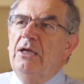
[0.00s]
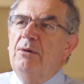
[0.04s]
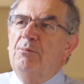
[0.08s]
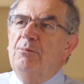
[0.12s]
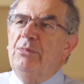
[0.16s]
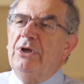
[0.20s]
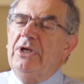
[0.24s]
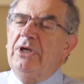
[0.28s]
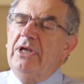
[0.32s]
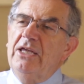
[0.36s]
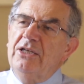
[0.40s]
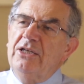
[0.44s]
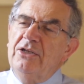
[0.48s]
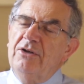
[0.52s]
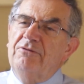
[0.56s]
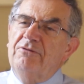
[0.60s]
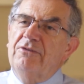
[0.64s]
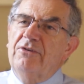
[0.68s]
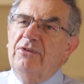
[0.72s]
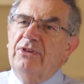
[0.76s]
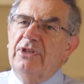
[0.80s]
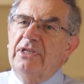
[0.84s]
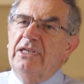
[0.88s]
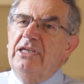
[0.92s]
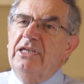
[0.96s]
But in
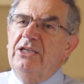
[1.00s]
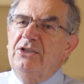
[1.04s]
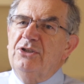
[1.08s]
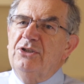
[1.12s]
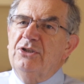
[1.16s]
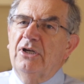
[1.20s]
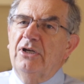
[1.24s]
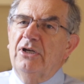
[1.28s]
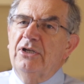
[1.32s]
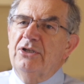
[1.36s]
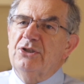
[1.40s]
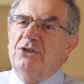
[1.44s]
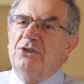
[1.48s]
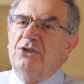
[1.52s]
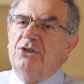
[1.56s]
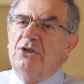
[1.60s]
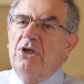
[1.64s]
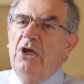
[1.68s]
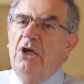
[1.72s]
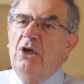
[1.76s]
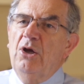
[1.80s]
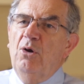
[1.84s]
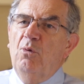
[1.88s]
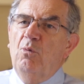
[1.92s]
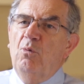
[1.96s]
everything he does,
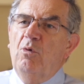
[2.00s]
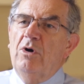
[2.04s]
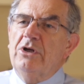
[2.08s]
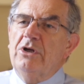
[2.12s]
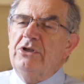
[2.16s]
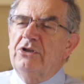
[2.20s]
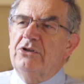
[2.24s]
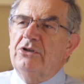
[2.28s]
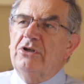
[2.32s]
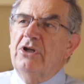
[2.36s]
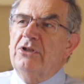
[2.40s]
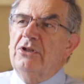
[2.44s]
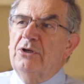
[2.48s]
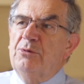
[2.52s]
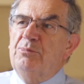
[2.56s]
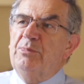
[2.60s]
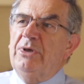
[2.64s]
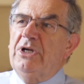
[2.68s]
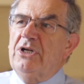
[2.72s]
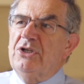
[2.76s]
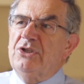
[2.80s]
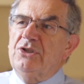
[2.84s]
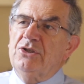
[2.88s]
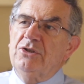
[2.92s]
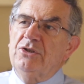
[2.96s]
one or other
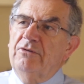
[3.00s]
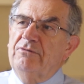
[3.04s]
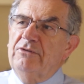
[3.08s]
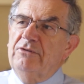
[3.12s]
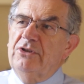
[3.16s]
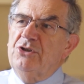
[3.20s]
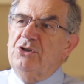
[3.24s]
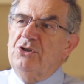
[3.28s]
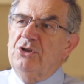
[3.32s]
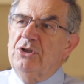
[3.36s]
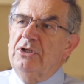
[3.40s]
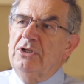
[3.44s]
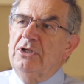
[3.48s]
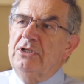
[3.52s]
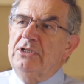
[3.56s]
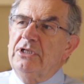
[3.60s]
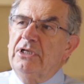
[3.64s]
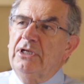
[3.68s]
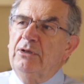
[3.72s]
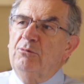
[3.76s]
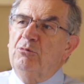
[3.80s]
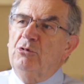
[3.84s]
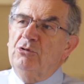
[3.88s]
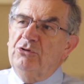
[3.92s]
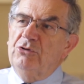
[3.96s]
person of the
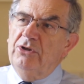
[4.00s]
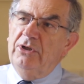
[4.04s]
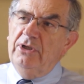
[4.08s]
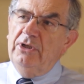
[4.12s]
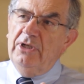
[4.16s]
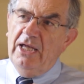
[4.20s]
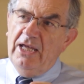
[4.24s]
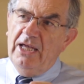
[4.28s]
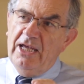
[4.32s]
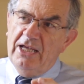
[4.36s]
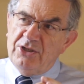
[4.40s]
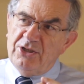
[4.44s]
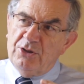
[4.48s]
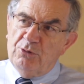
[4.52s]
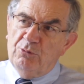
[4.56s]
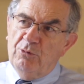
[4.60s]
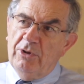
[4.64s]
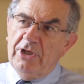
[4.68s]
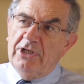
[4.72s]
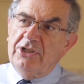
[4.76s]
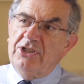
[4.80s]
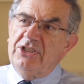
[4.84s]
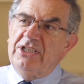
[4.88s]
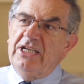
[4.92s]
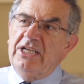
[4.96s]
Trinity will, as it
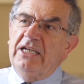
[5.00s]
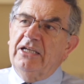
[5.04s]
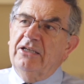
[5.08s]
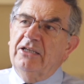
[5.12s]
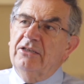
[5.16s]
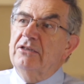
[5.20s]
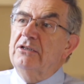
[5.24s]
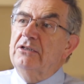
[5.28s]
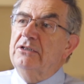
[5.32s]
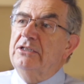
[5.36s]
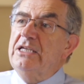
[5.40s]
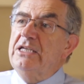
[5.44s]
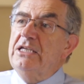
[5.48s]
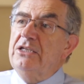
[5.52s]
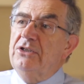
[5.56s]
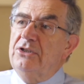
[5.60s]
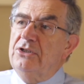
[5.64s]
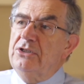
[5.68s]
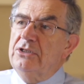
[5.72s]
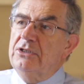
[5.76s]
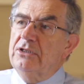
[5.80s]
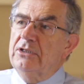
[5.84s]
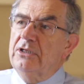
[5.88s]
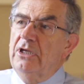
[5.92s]
were, take the lead.